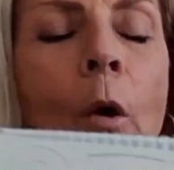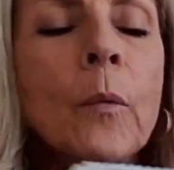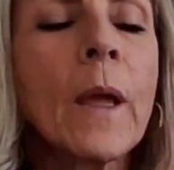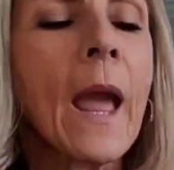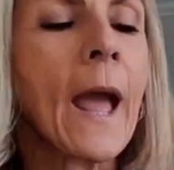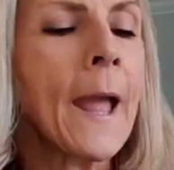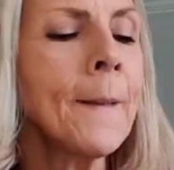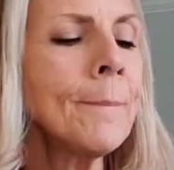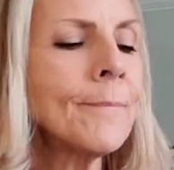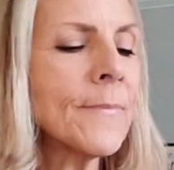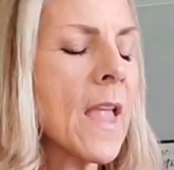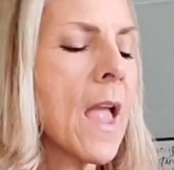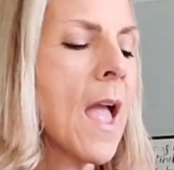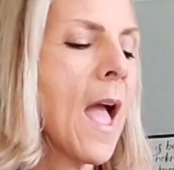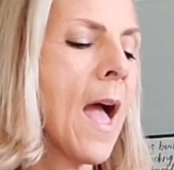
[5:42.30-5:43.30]
Okay,
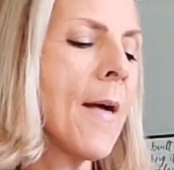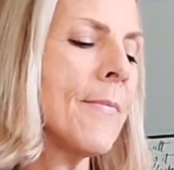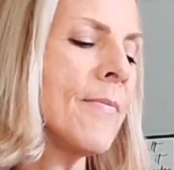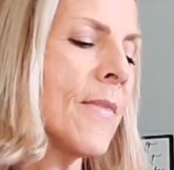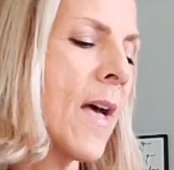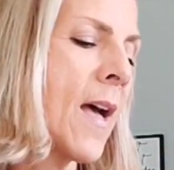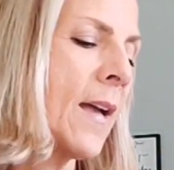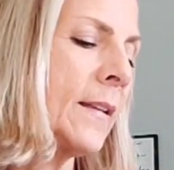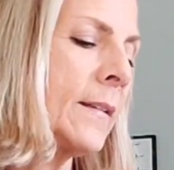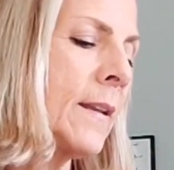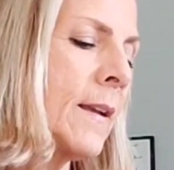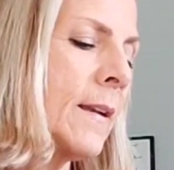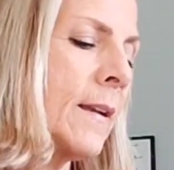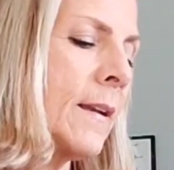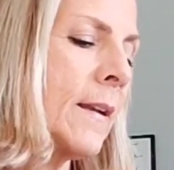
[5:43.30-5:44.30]
and
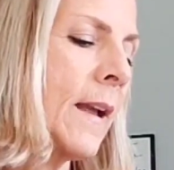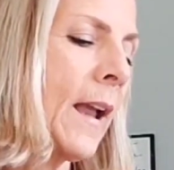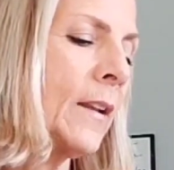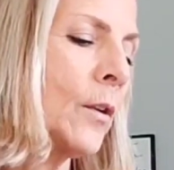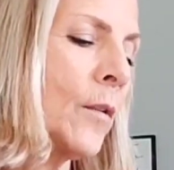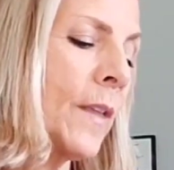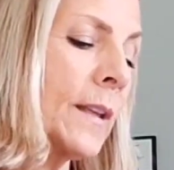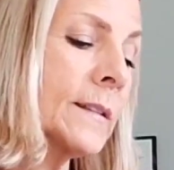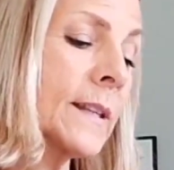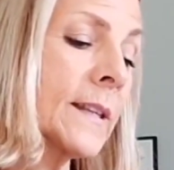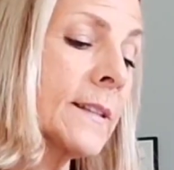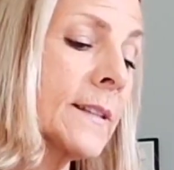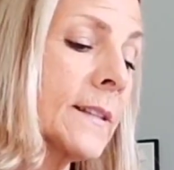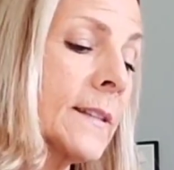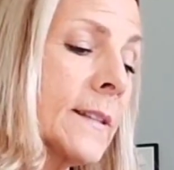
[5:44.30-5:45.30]
then I know that
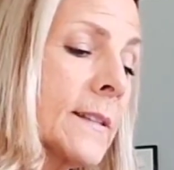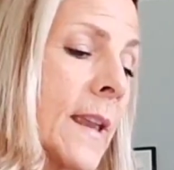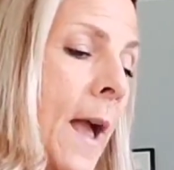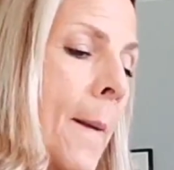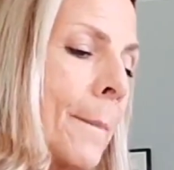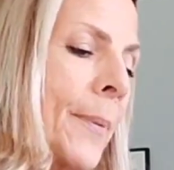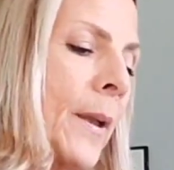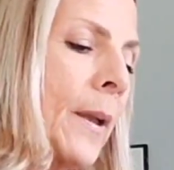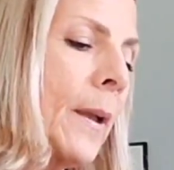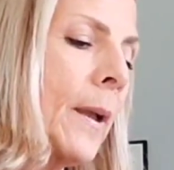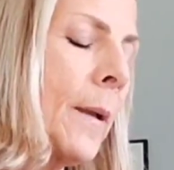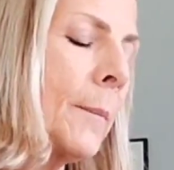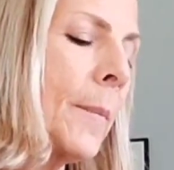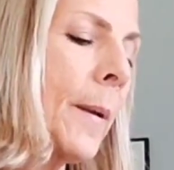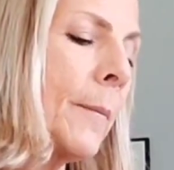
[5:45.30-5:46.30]
says step,
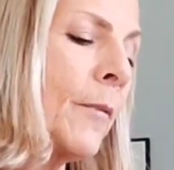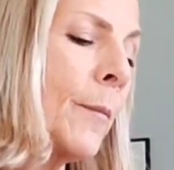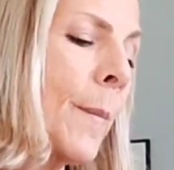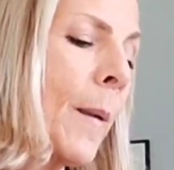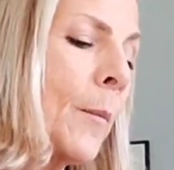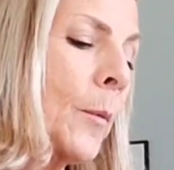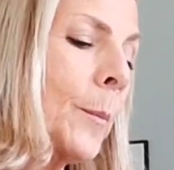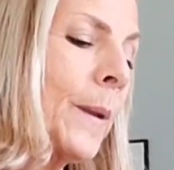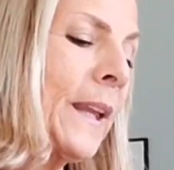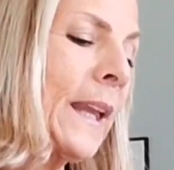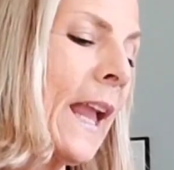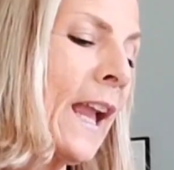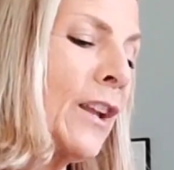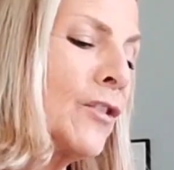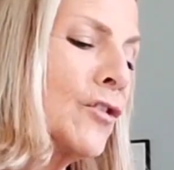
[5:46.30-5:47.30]
but remember
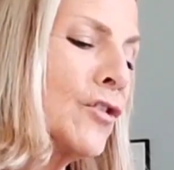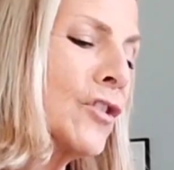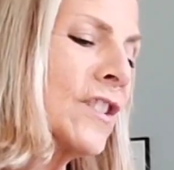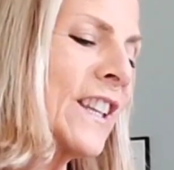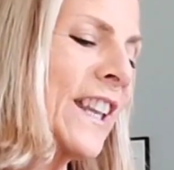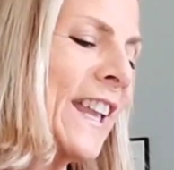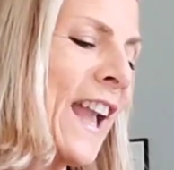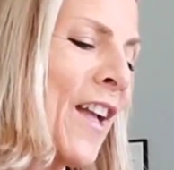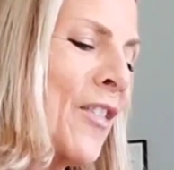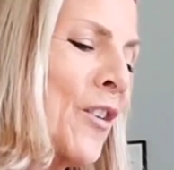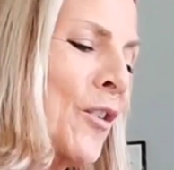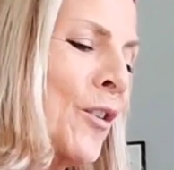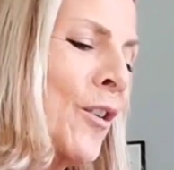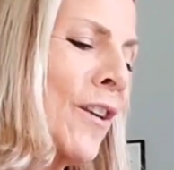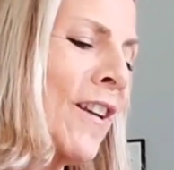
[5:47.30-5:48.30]
PH
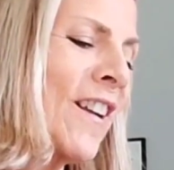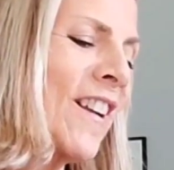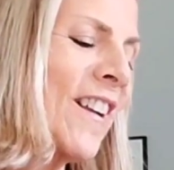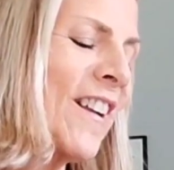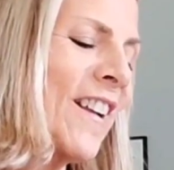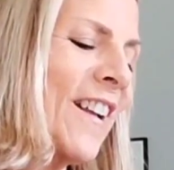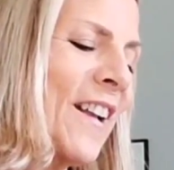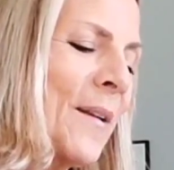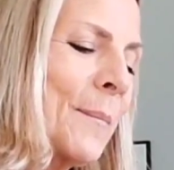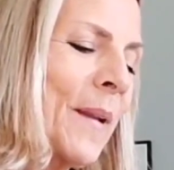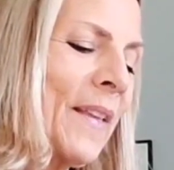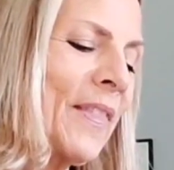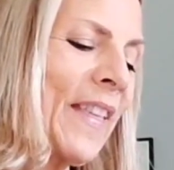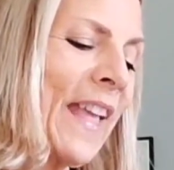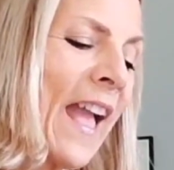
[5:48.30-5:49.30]
together
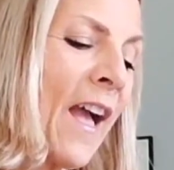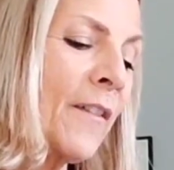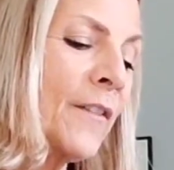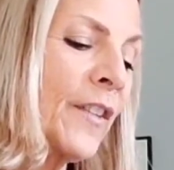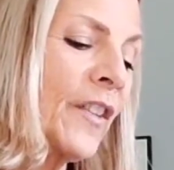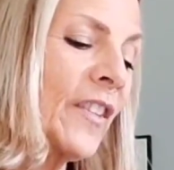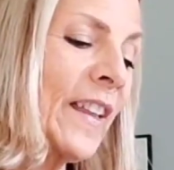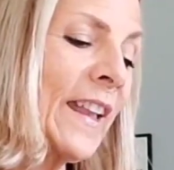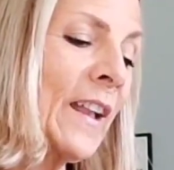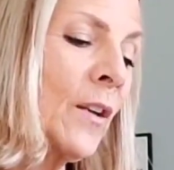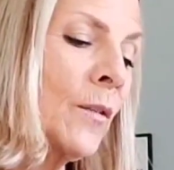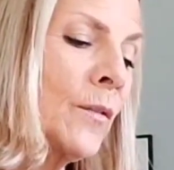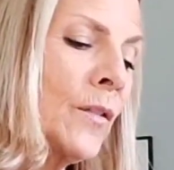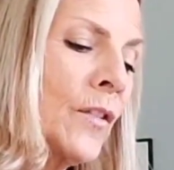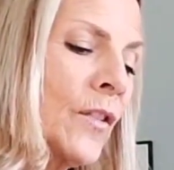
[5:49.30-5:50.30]
Make the F sound.